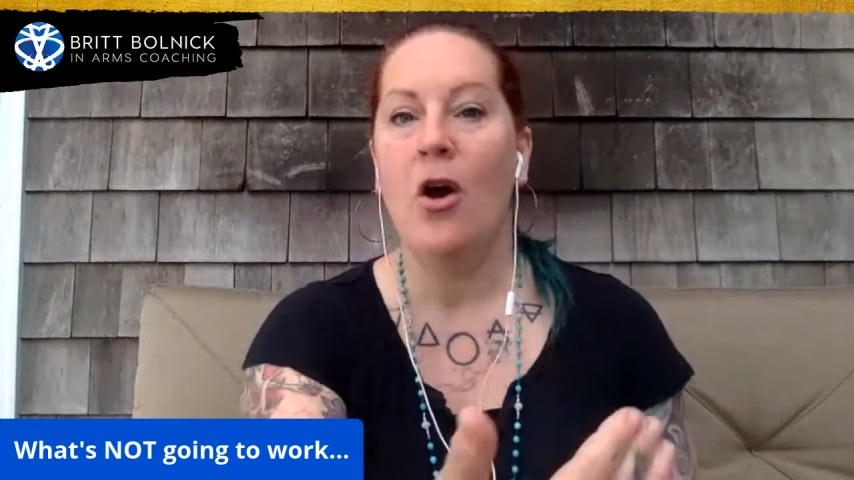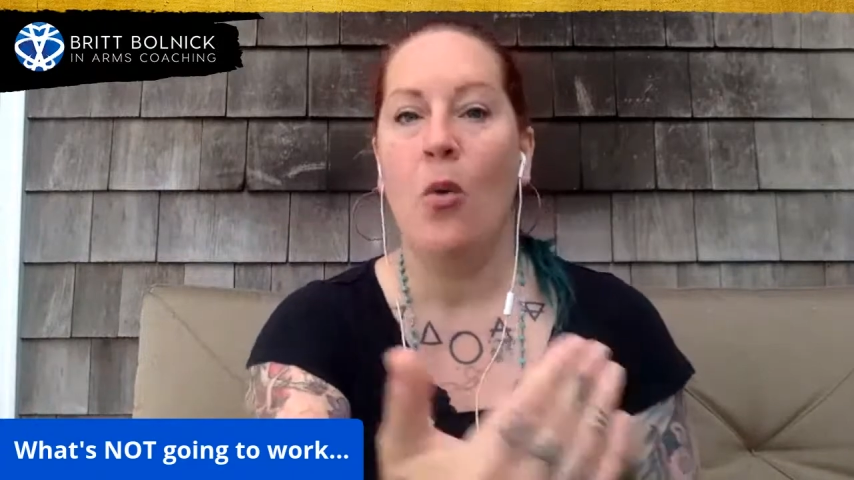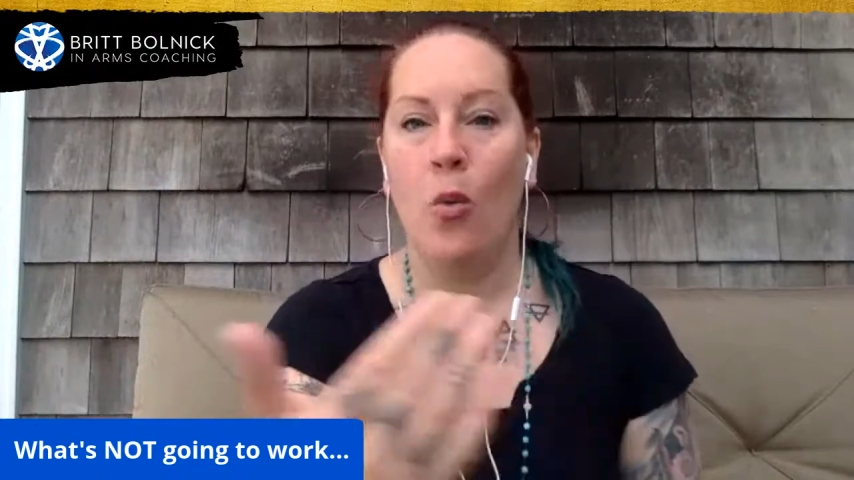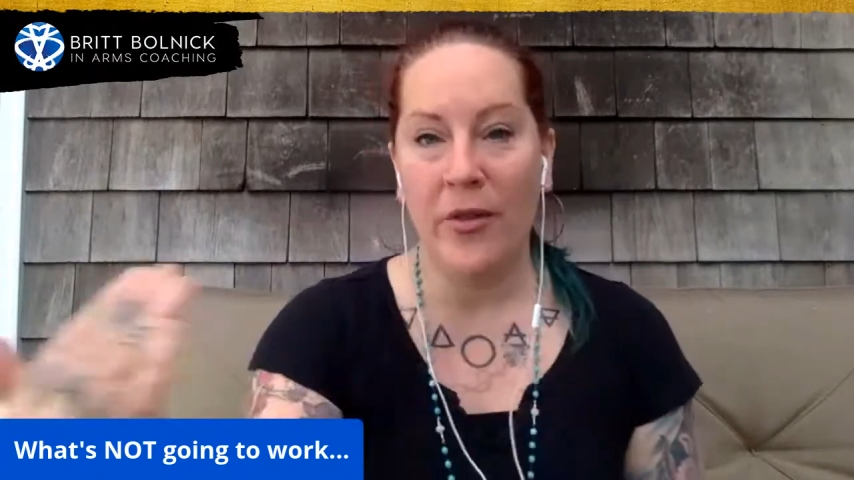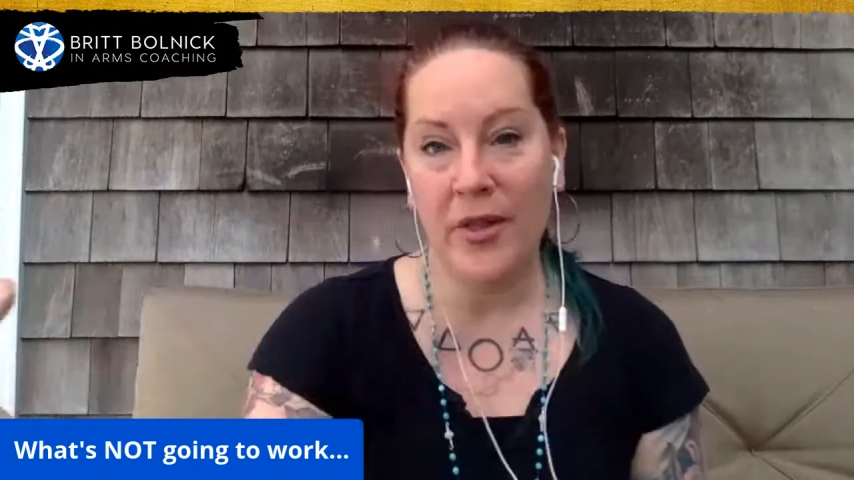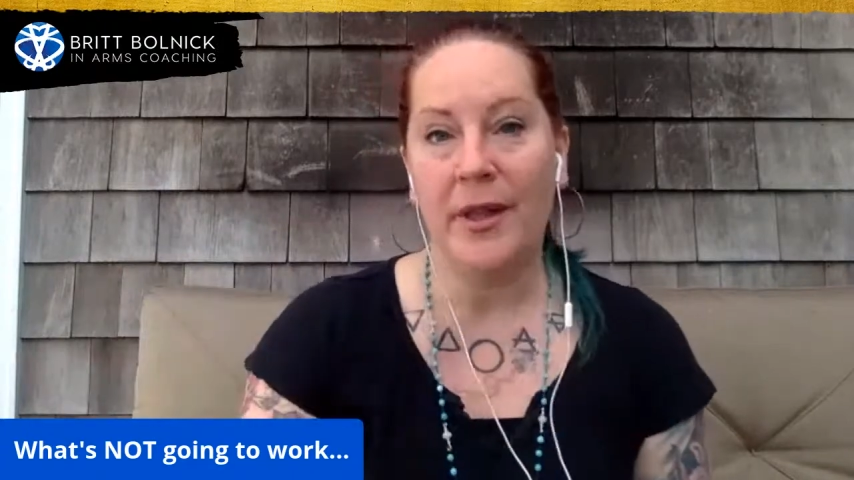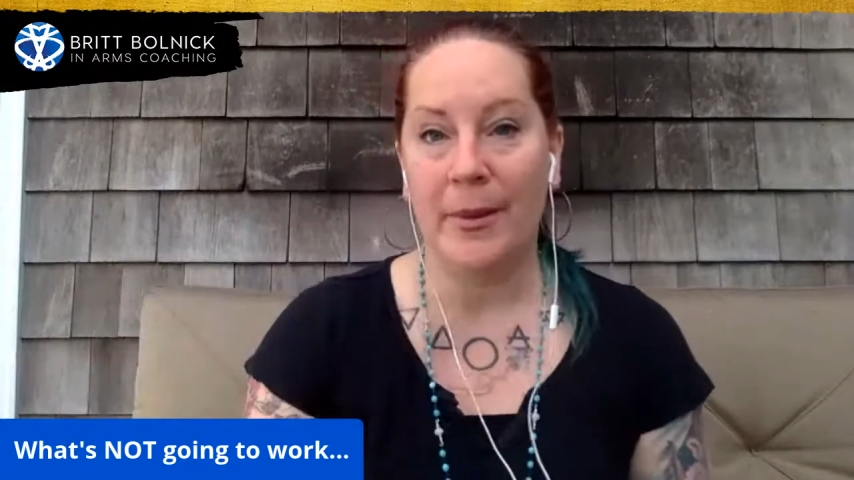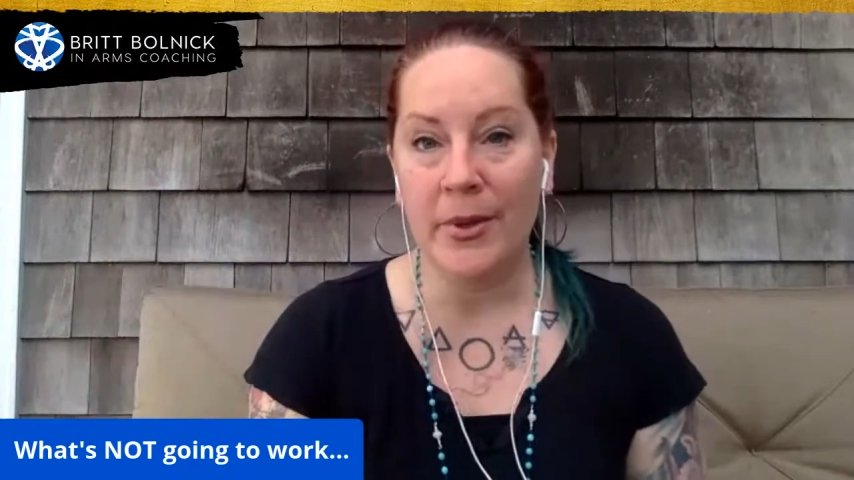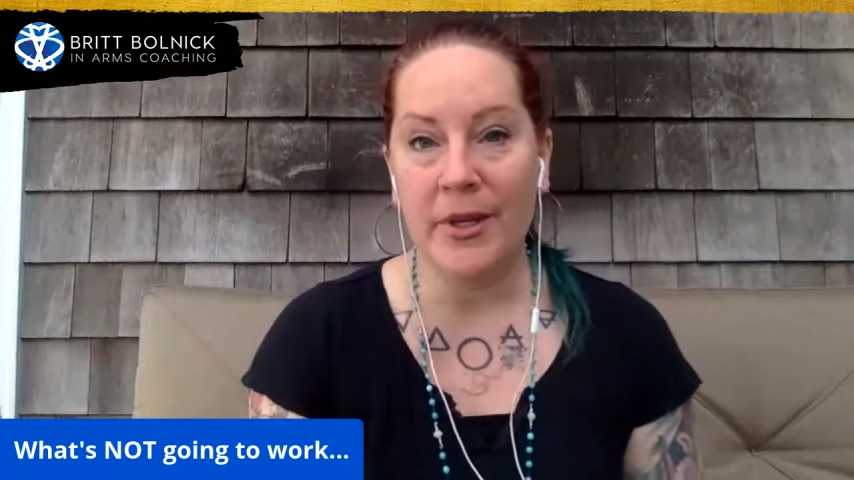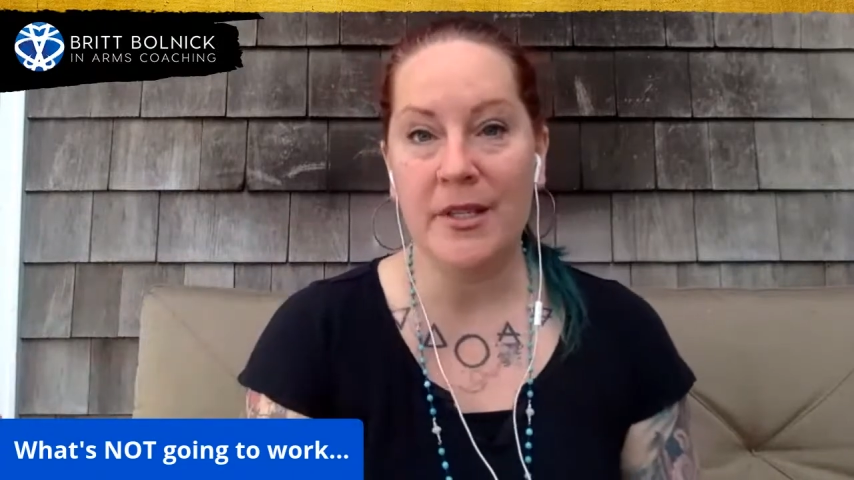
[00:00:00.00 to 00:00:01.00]
what the
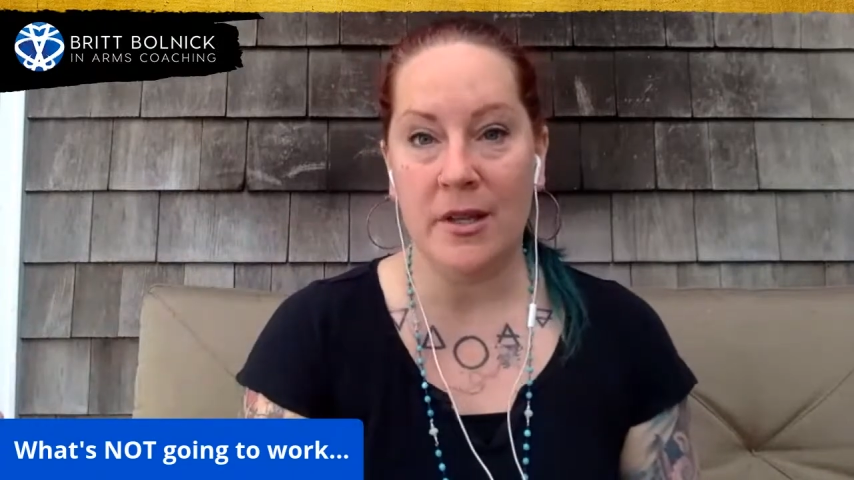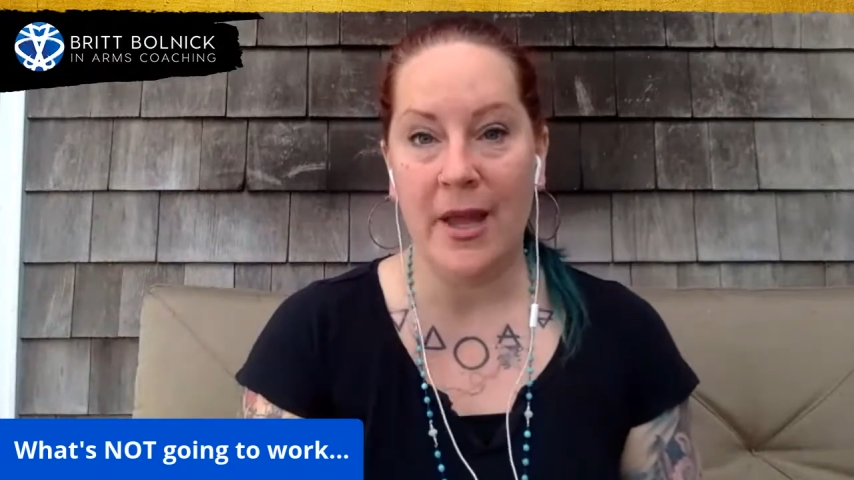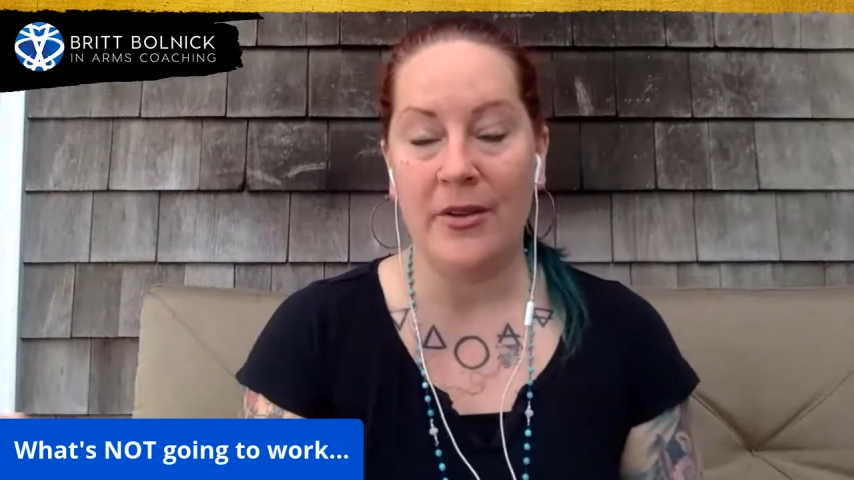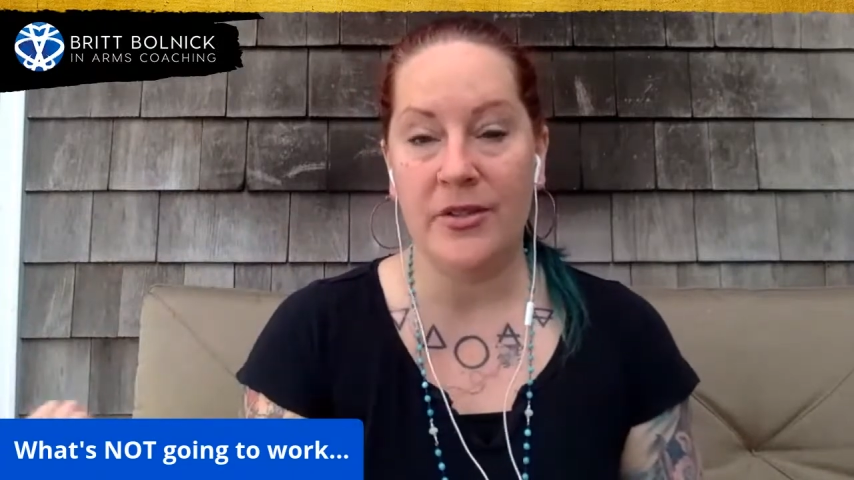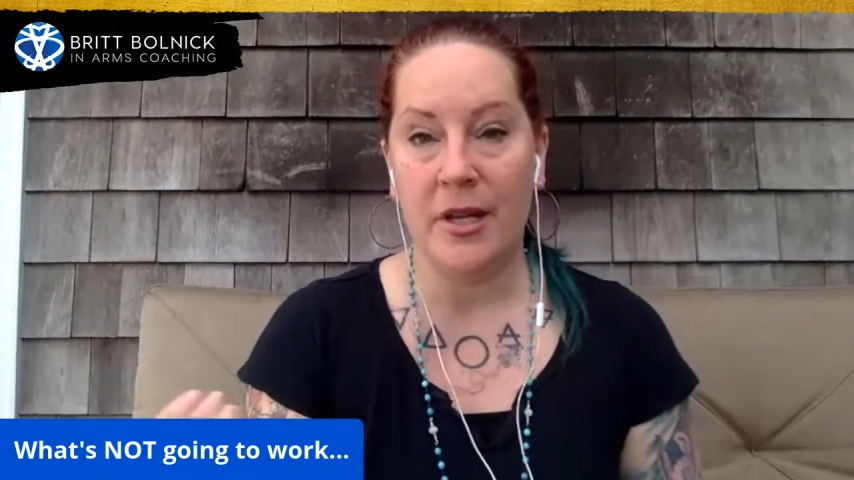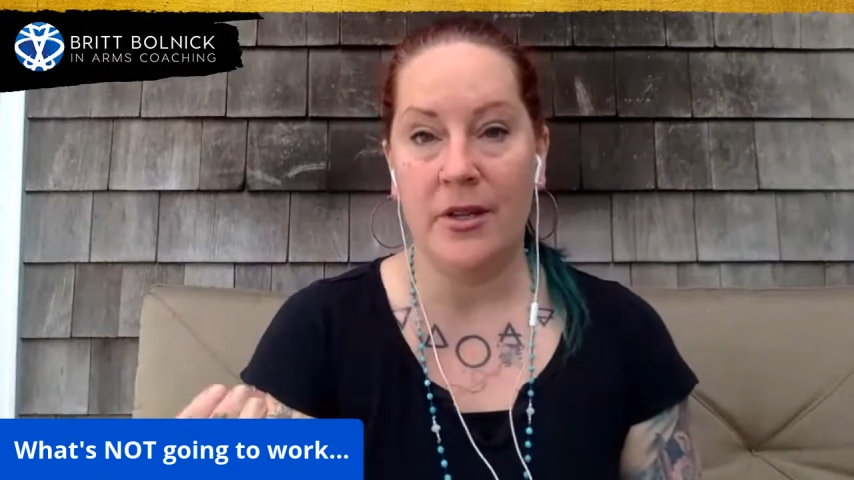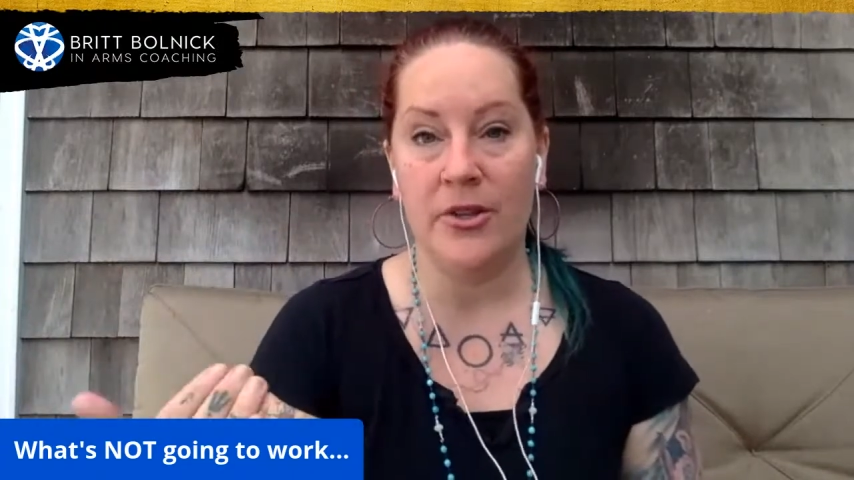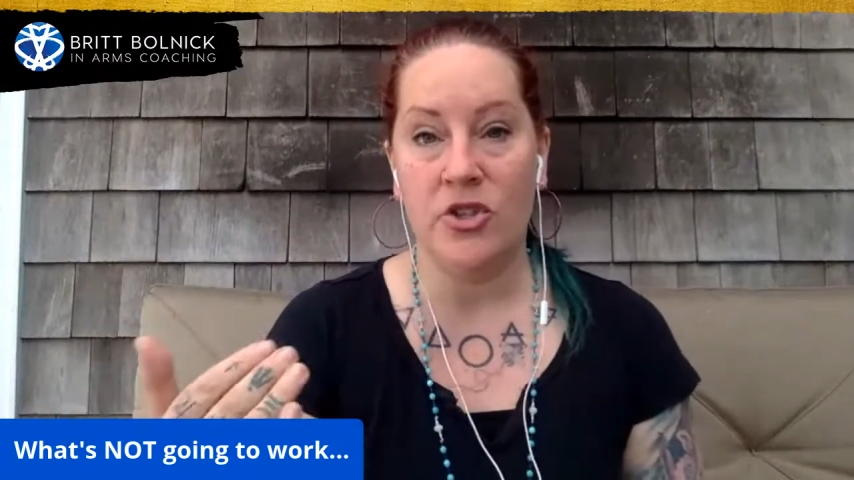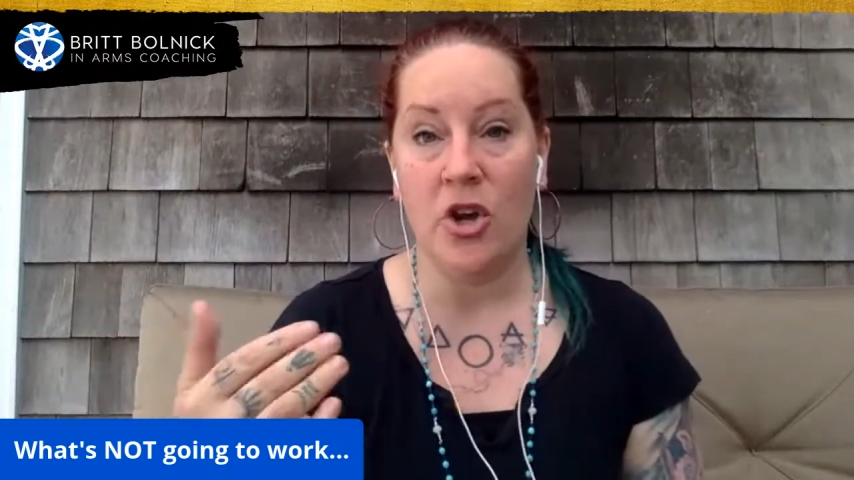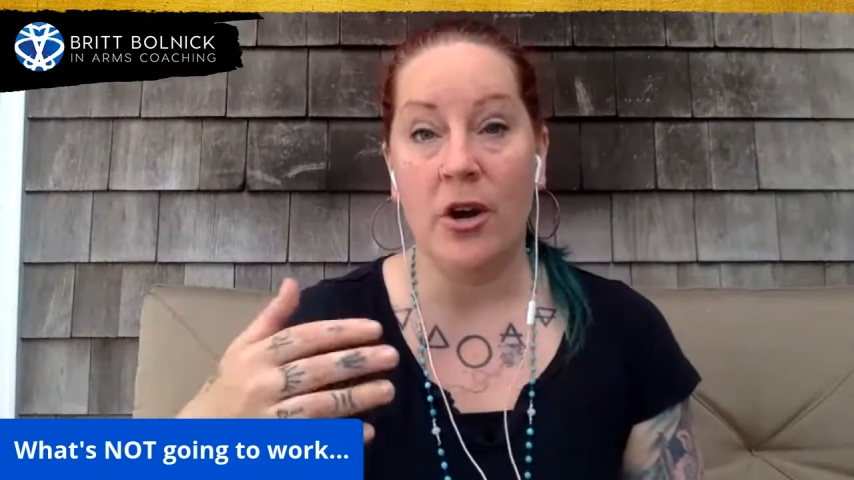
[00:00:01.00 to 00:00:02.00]
label is on the outside of the
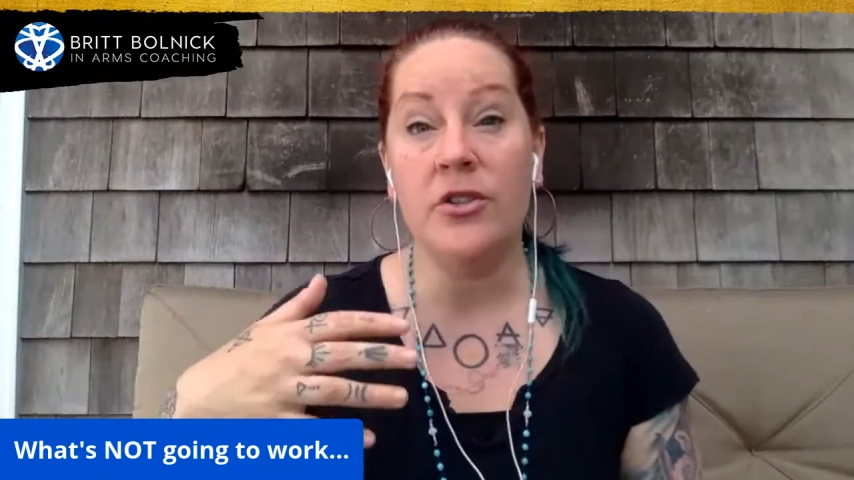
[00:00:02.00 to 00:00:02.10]
jar,